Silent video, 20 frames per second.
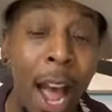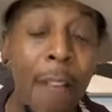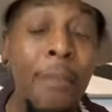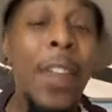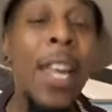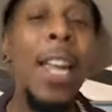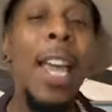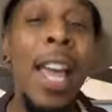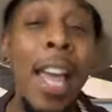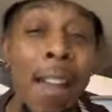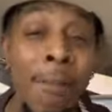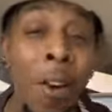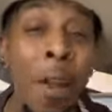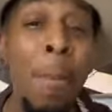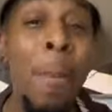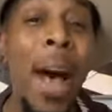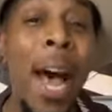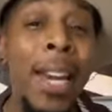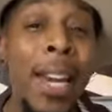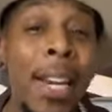I think
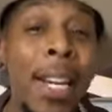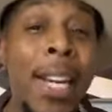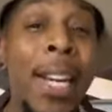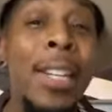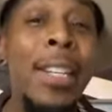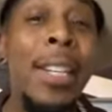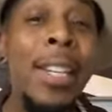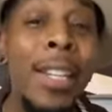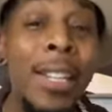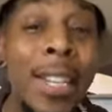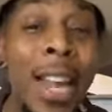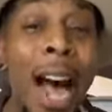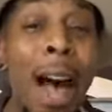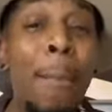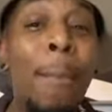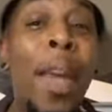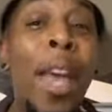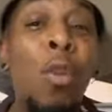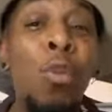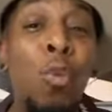everybody need to
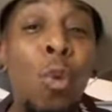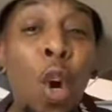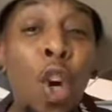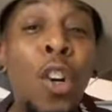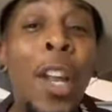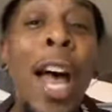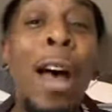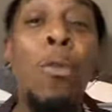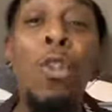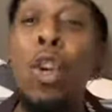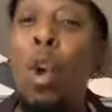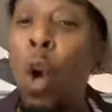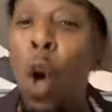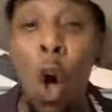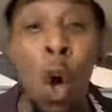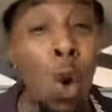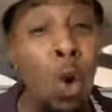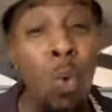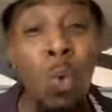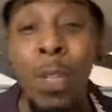stop and work out your
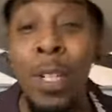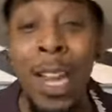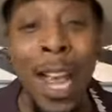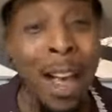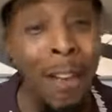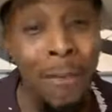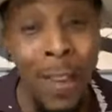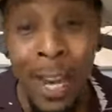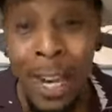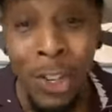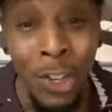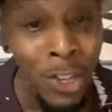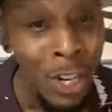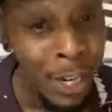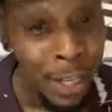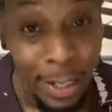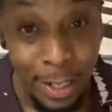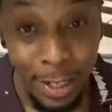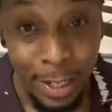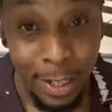own
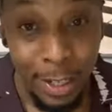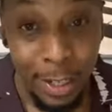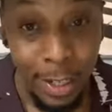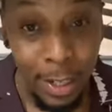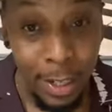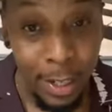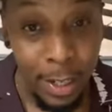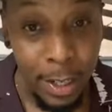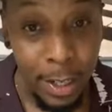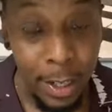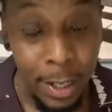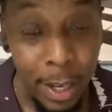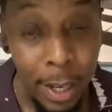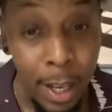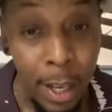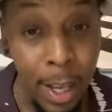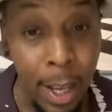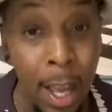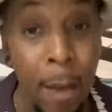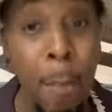salvation.
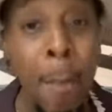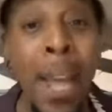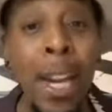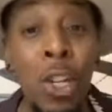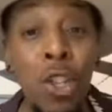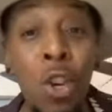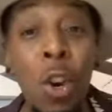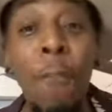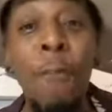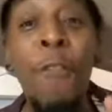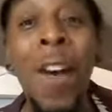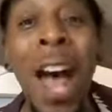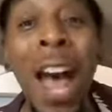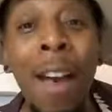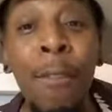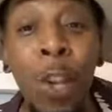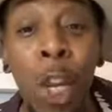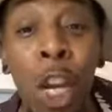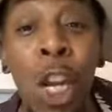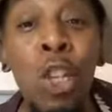It makes sure
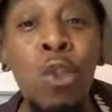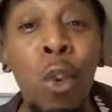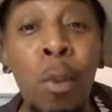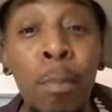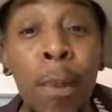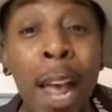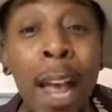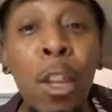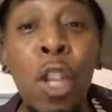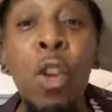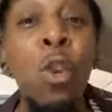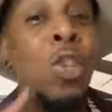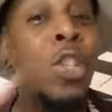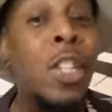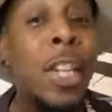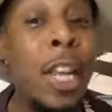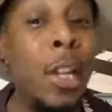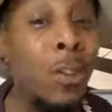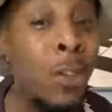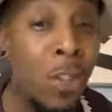five years from now, you're
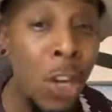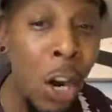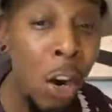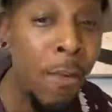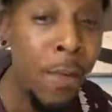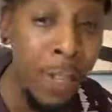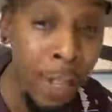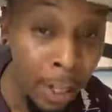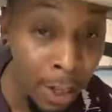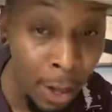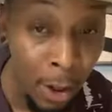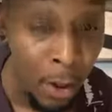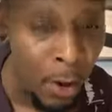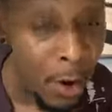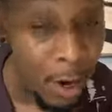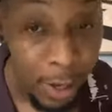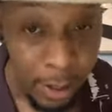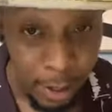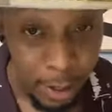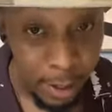still serving the
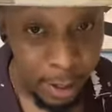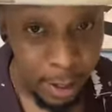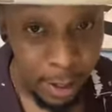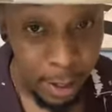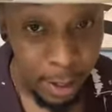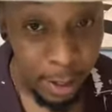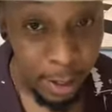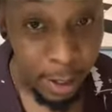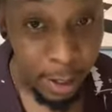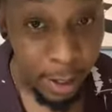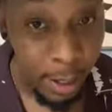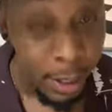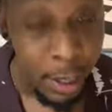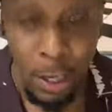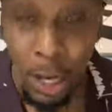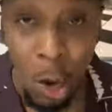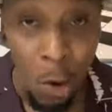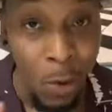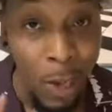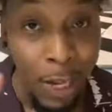Lord. Because
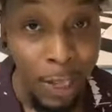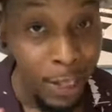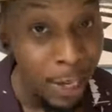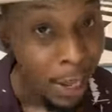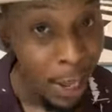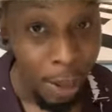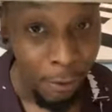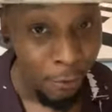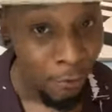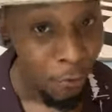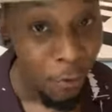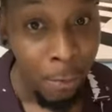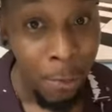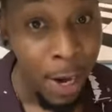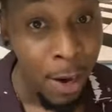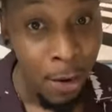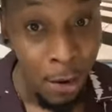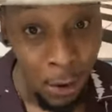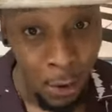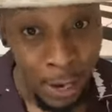it's going to get tough from
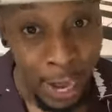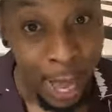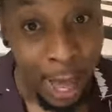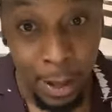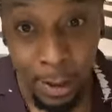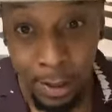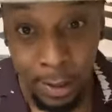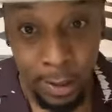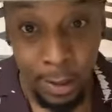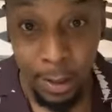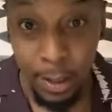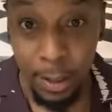here on out.